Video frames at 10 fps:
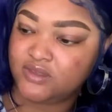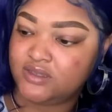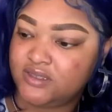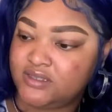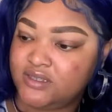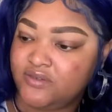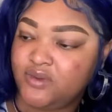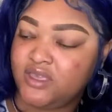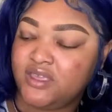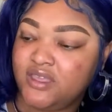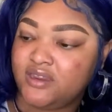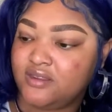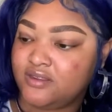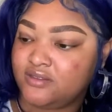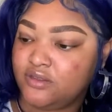Let's see if we can get,
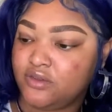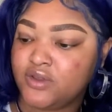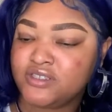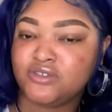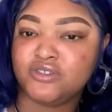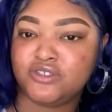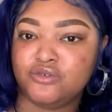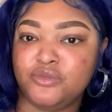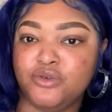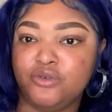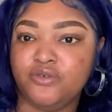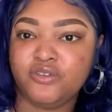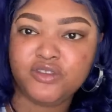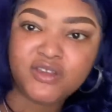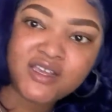so the crystals do move.
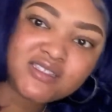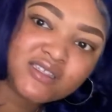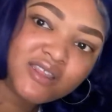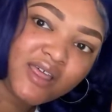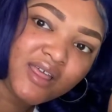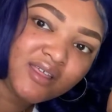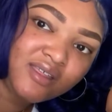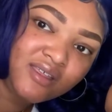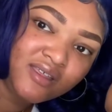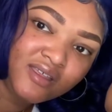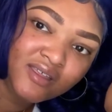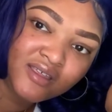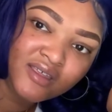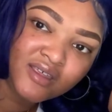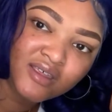Do you guys see that?
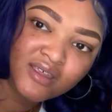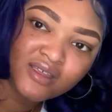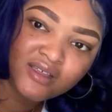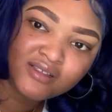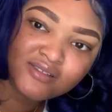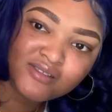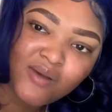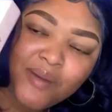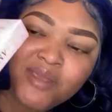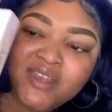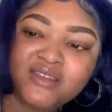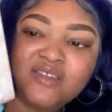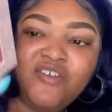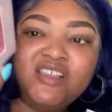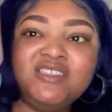So, I mean,
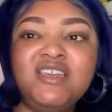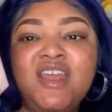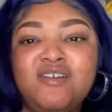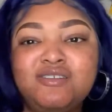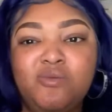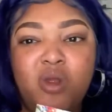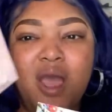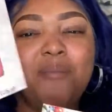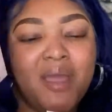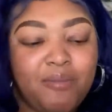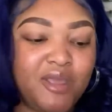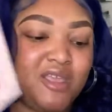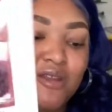if I've seen it out somewhere, I might pick it